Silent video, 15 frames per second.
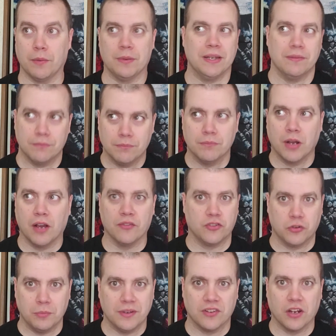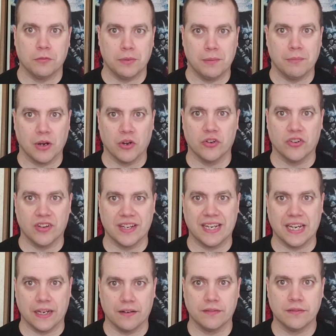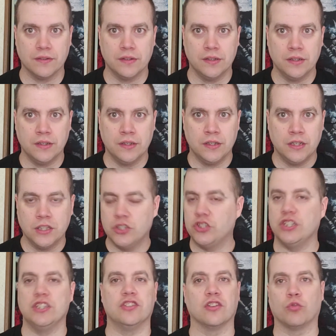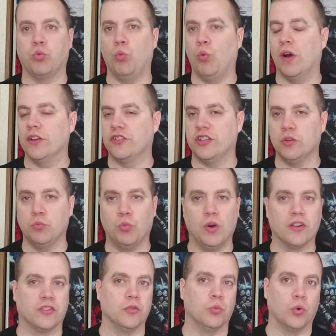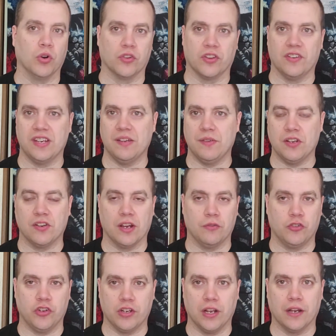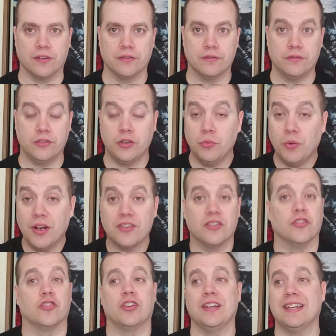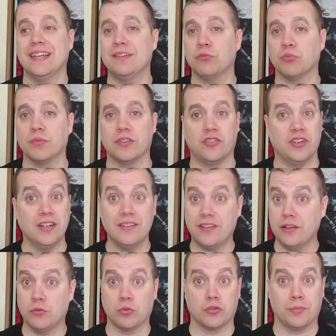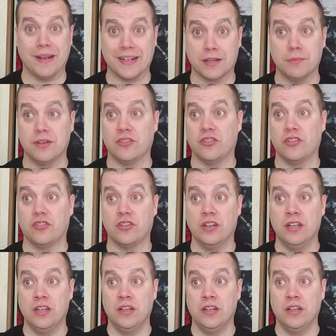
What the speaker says: I mean, obviously, besides being married to the king. She wasn't worth the TV time she got. She wasn't. She didn't seem to respect the business.